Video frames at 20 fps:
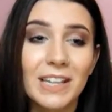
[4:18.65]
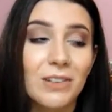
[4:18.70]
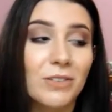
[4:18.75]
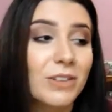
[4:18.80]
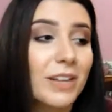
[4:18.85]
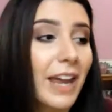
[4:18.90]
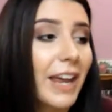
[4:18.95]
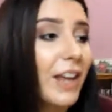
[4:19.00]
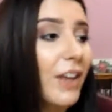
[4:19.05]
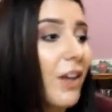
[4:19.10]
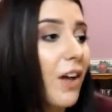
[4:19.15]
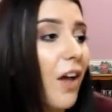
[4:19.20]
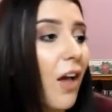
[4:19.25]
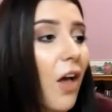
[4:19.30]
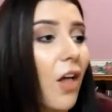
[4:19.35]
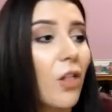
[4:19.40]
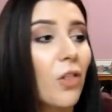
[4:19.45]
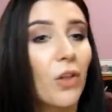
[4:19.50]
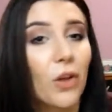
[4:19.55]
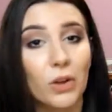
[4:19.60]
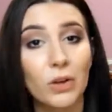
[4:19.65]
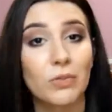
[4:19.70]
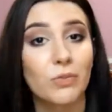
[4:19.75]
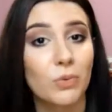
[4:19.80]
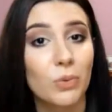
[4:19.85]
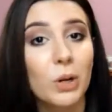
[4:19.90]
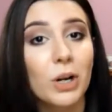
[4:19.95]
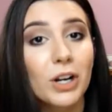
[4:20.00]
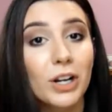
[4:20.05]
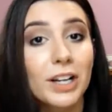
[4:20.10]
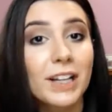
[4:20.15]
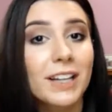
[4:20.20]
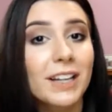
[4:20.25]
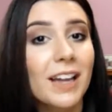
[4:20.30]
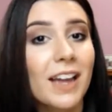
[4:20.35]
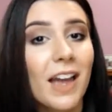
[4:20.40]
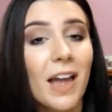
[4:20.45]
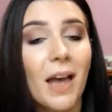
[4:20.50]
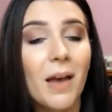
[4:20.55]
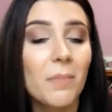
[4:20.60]
It'll take a lot of work,
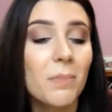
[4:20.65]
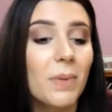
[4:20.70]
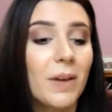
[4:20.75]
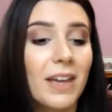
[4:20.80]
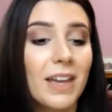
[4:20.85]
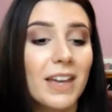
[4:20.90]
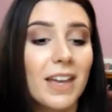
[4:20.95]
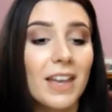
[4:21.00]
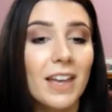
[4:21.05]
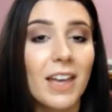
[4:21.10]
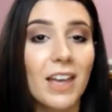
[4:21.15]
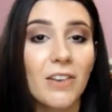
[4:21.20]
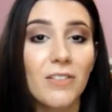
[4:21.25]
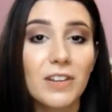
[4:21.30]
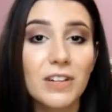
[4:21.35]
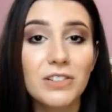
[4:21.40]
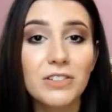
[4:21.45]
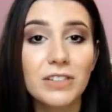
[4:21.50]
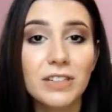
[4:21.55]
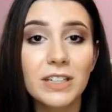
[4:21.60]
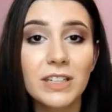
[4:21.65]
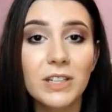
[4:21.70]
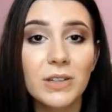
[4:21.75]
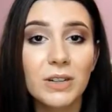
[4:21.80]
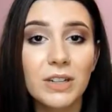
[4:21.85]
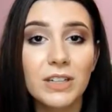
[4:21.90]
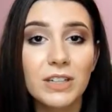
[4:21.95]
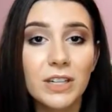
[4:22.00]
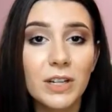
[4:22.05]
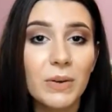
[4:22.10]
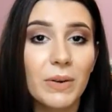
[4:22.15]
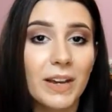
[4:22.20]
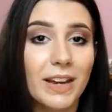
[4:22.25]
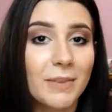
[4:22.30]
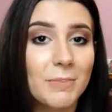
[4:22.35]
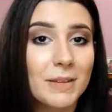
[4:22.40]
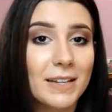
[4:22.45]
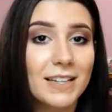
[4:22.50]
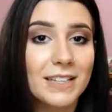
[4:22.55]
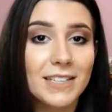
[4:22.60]
but eventually you can do
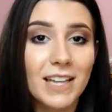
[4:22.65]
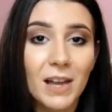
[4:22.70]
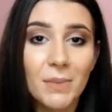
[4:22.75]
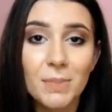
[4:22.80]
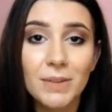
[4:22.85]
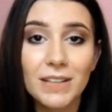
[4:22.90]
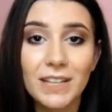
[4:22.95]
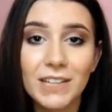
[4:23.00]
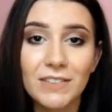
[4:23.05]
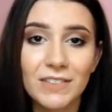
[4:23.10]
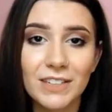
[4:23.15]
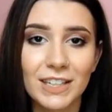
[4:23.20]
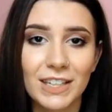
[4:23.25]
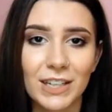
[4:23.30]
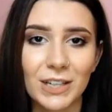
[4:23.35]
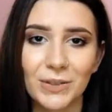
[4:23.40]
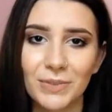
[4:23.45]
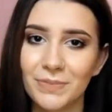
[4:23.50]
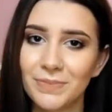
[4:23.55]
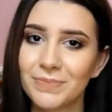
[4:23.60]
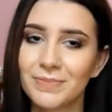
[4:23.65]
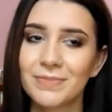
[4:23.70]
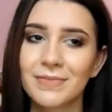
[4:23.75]
it because I believe in you.